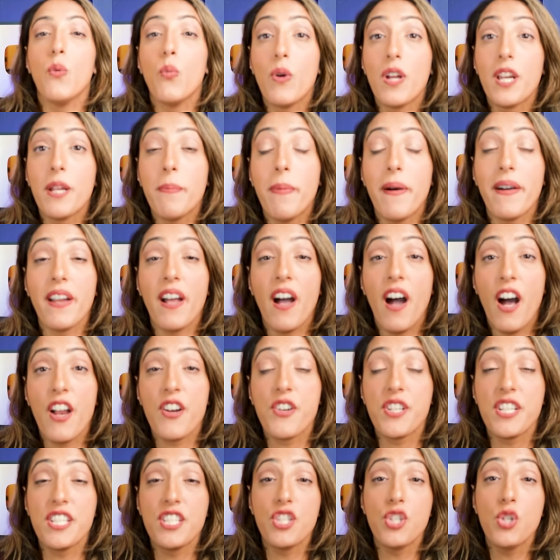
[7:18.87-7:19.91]
Now, what about one
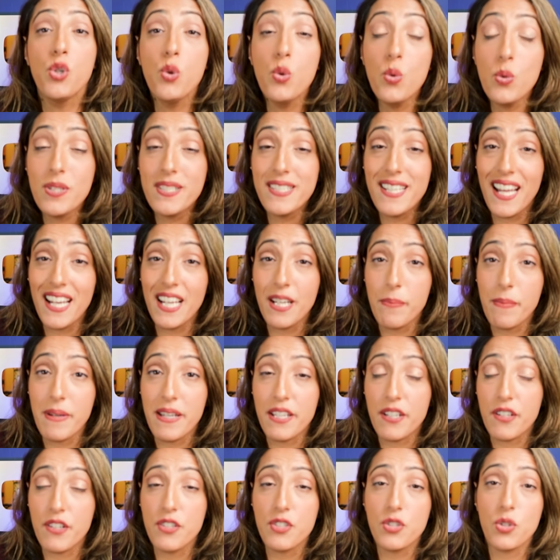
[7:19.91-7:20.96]
hundred two
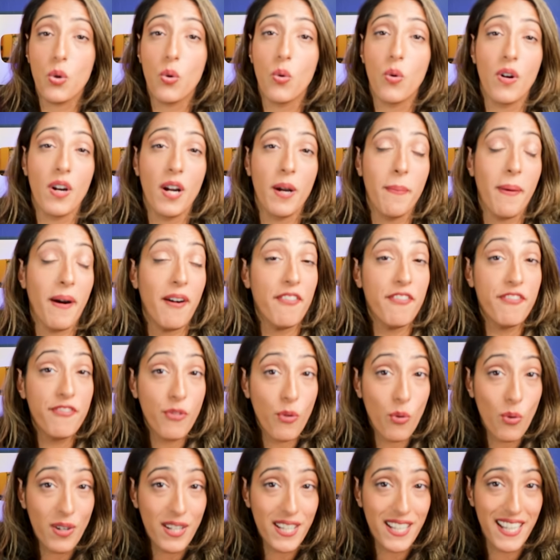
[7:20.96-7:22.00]
centimeters or about
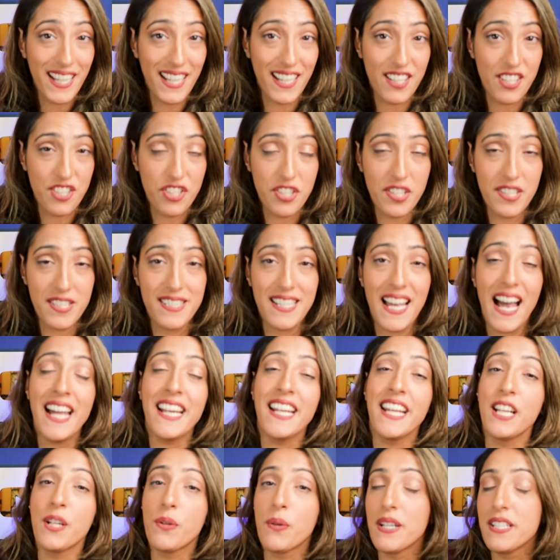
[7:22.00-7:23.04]
forty inches?
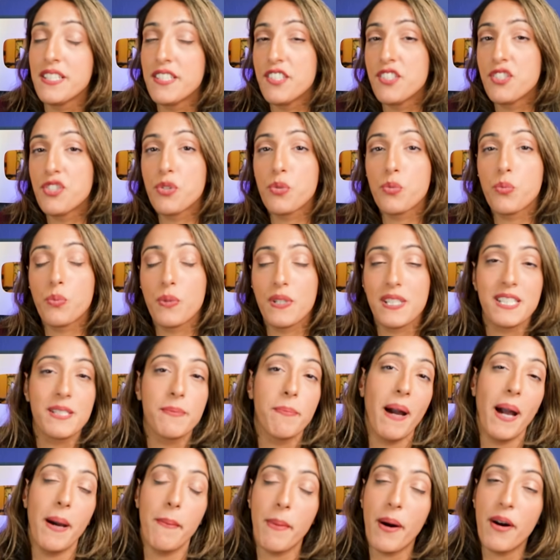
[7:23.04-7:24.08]
That increases your
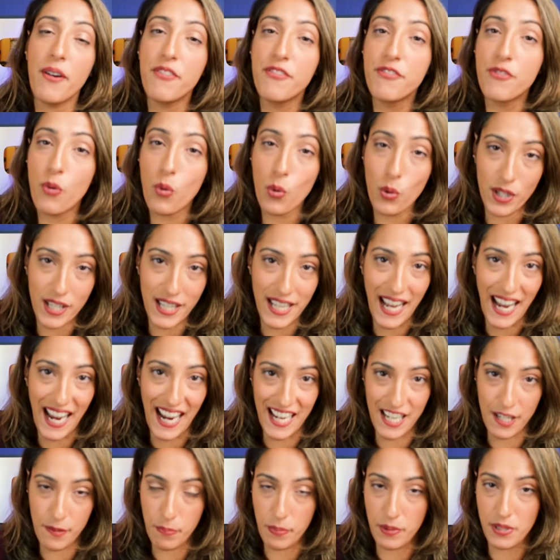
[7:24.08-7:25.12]
risk by about
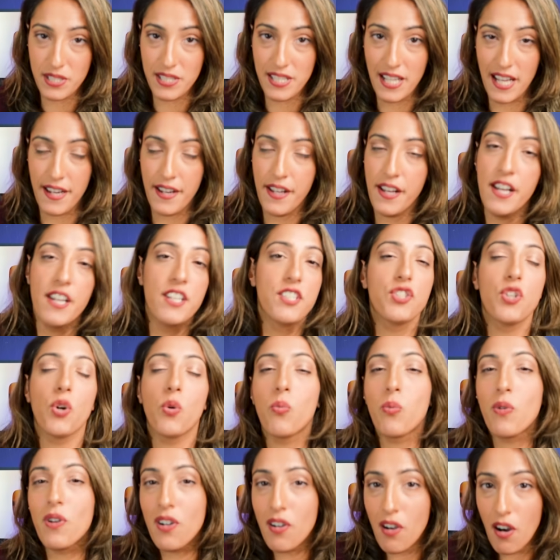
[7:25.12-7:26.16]
forty-eight percent. So
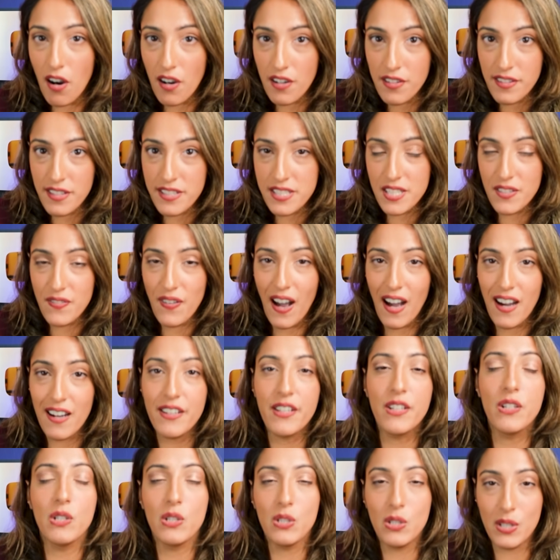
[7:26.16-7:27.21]
regardless of how
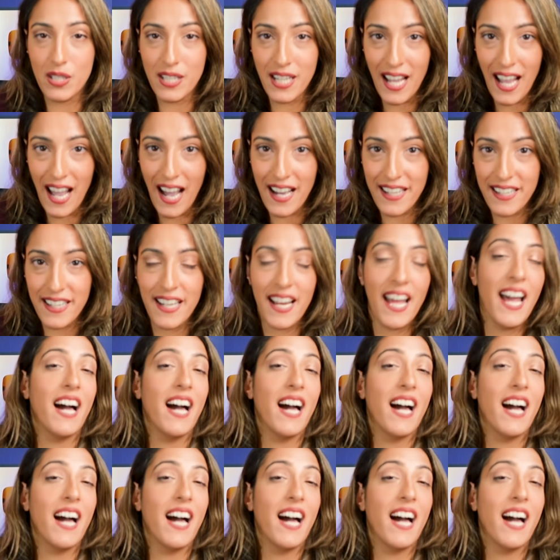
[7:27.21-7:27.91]
you look at it,